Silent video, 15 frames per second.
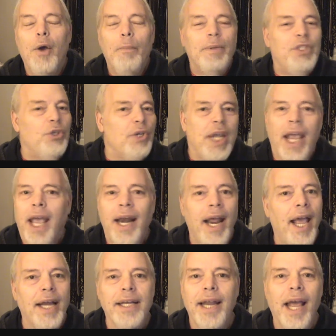but you can't
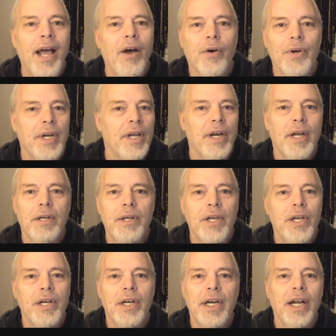act out in an
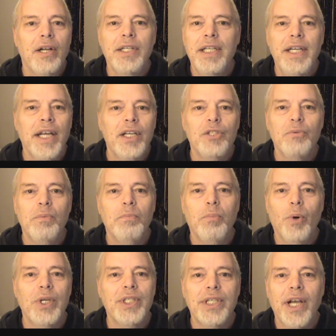LDS
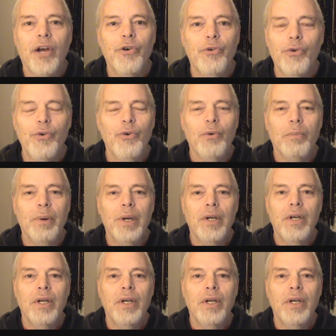Boy Scout troop.